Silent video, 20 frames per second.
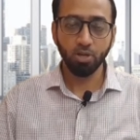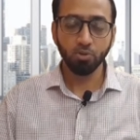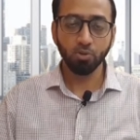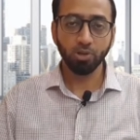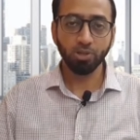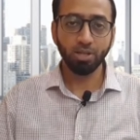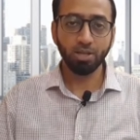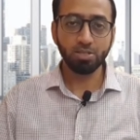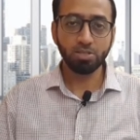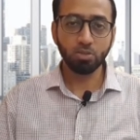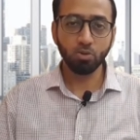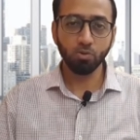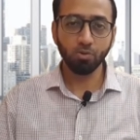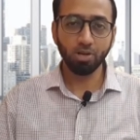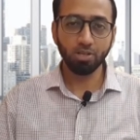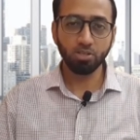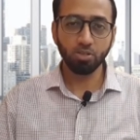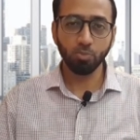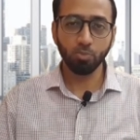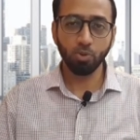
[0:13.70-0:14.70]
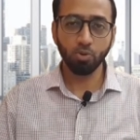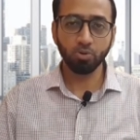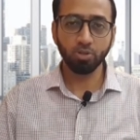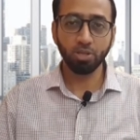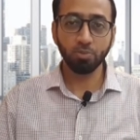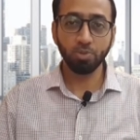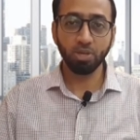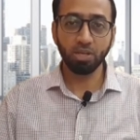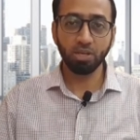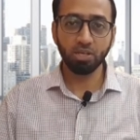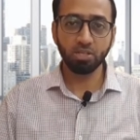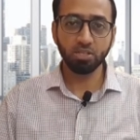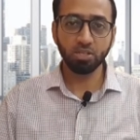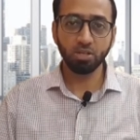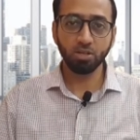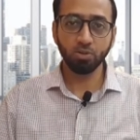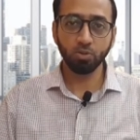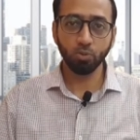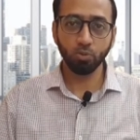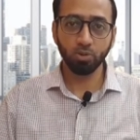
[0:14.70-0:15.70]
You can also watch about the
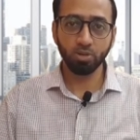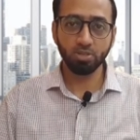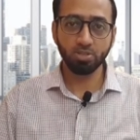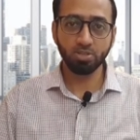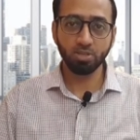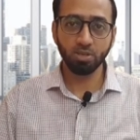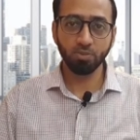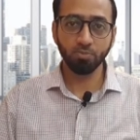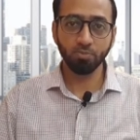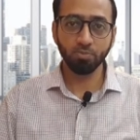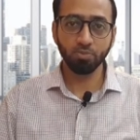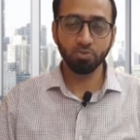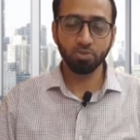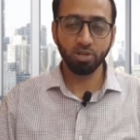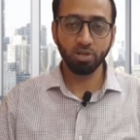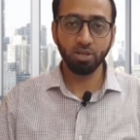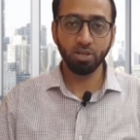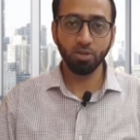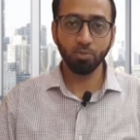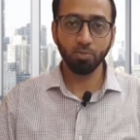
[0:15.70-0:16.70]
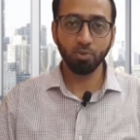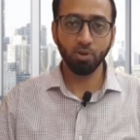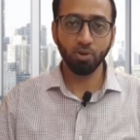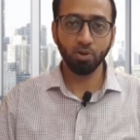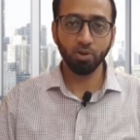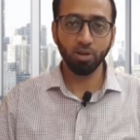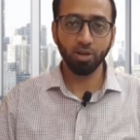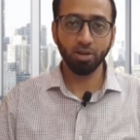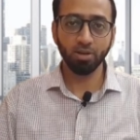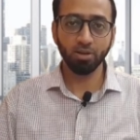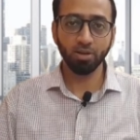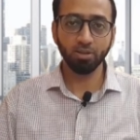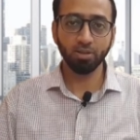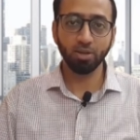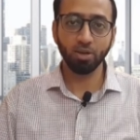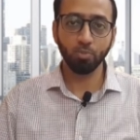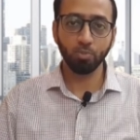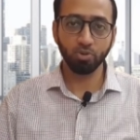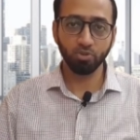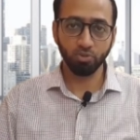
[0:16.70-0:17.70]
immigration, tourism, study abroad and other
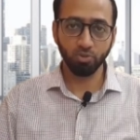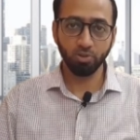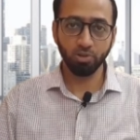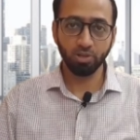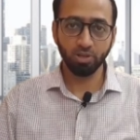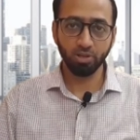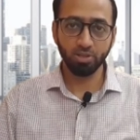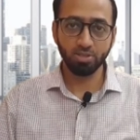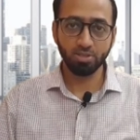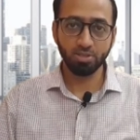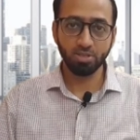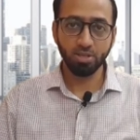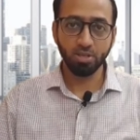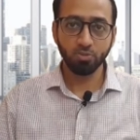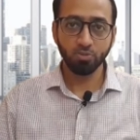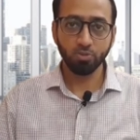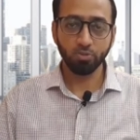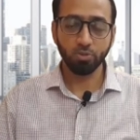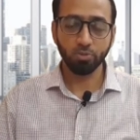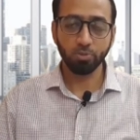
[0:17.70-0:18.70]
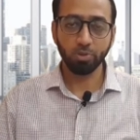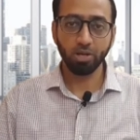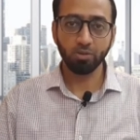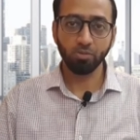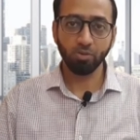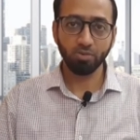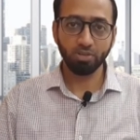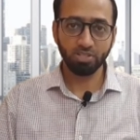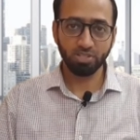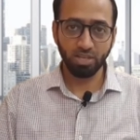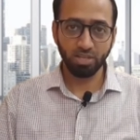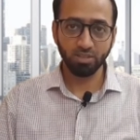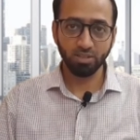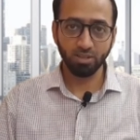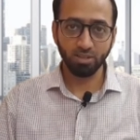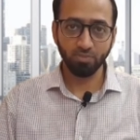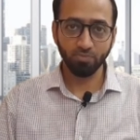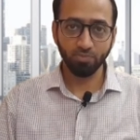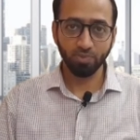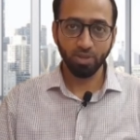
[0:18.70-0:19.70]
opportunities. So subscribe our
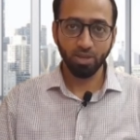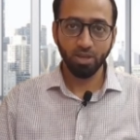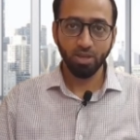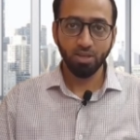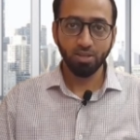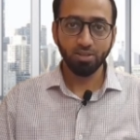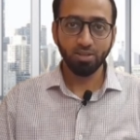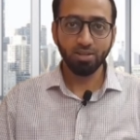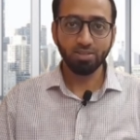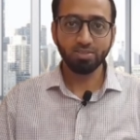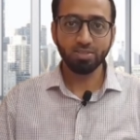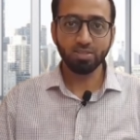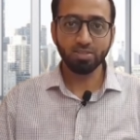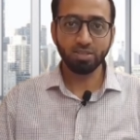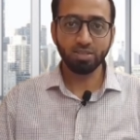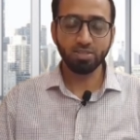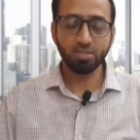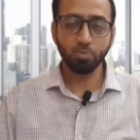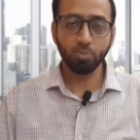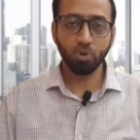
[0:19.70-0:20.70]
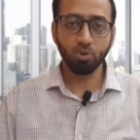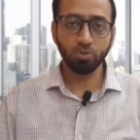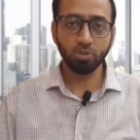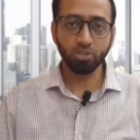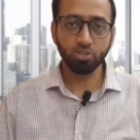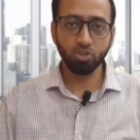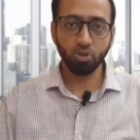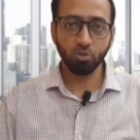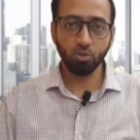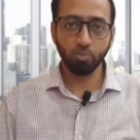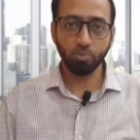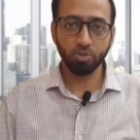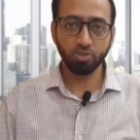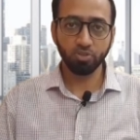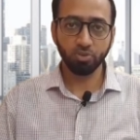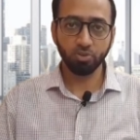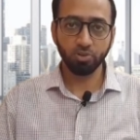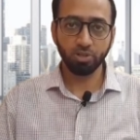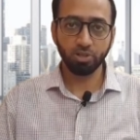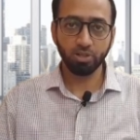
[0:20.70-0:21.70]
channel. Let's discuss about the job
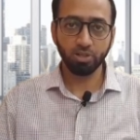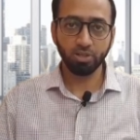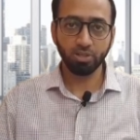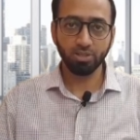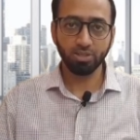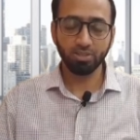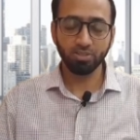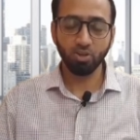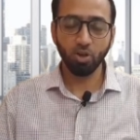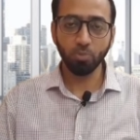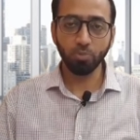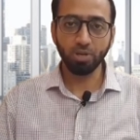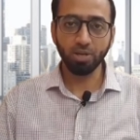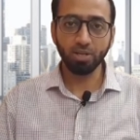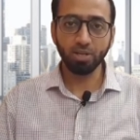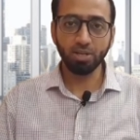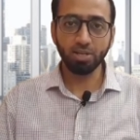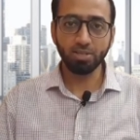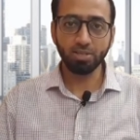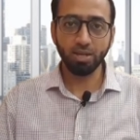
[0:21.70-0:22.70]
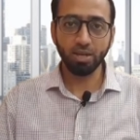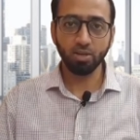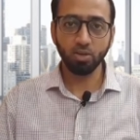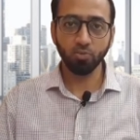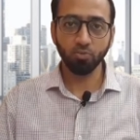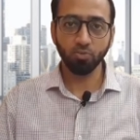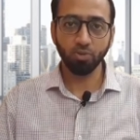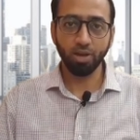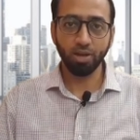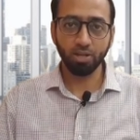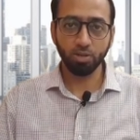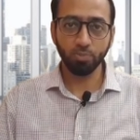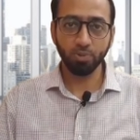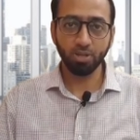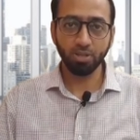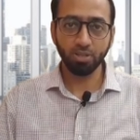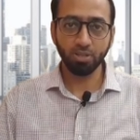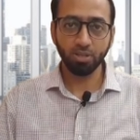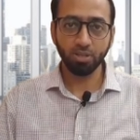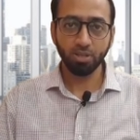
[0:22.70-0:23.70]
opportunity. The job title is head of
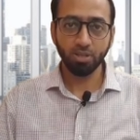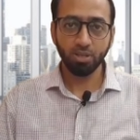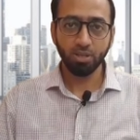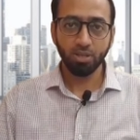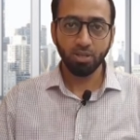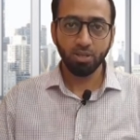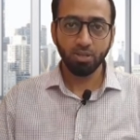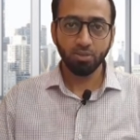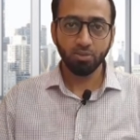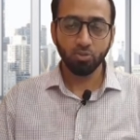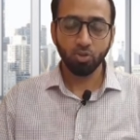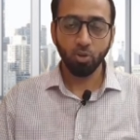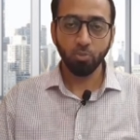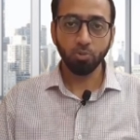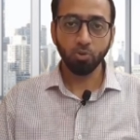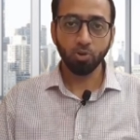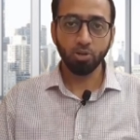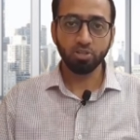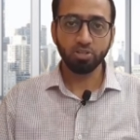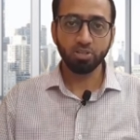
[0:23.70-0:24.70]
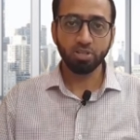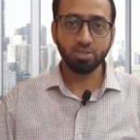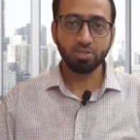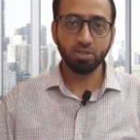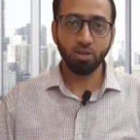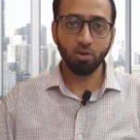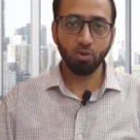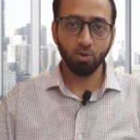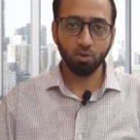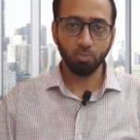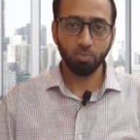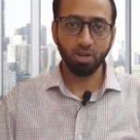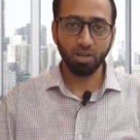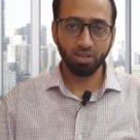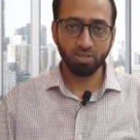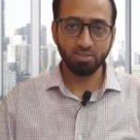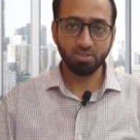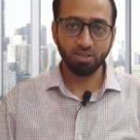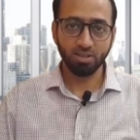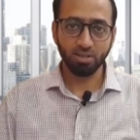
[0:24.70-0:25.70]
admin. The job location is Lahore,
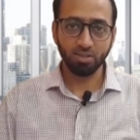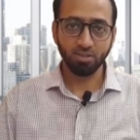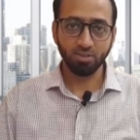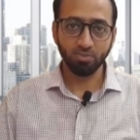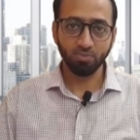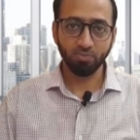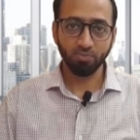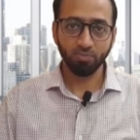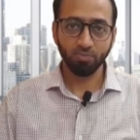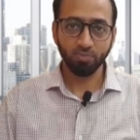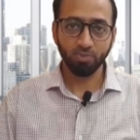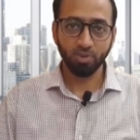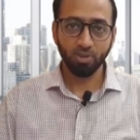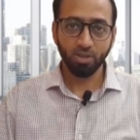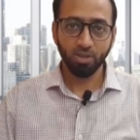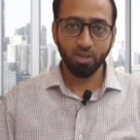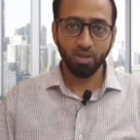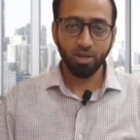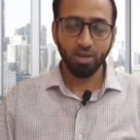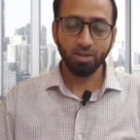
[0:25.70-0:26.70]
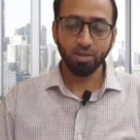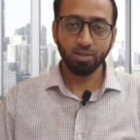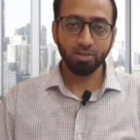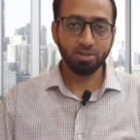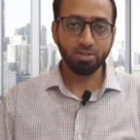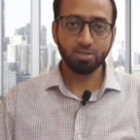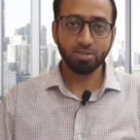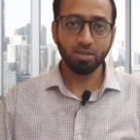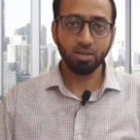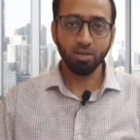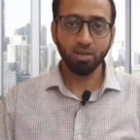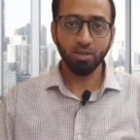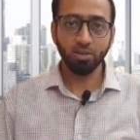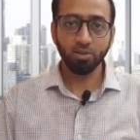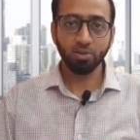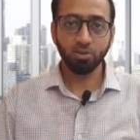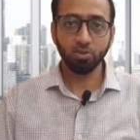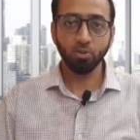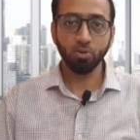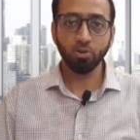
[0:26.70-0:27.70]
Pakistan. And it is the
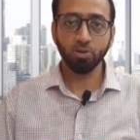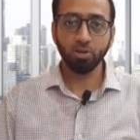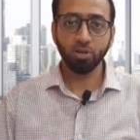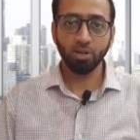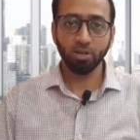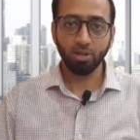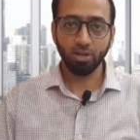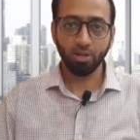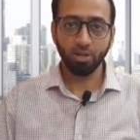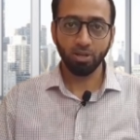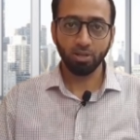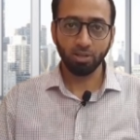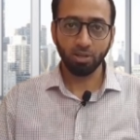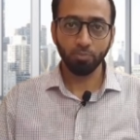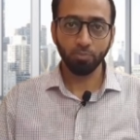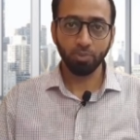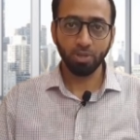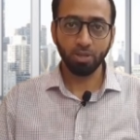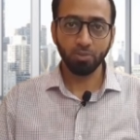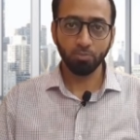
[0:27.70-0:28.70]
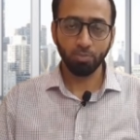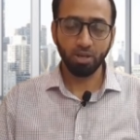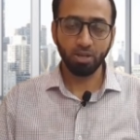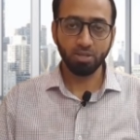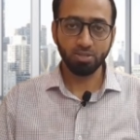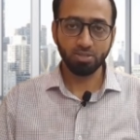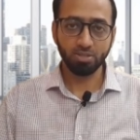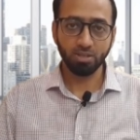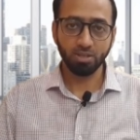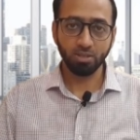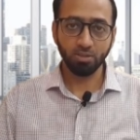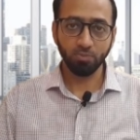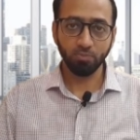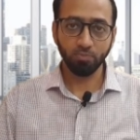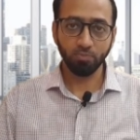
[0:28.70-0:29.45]
renowned company in Pakistan.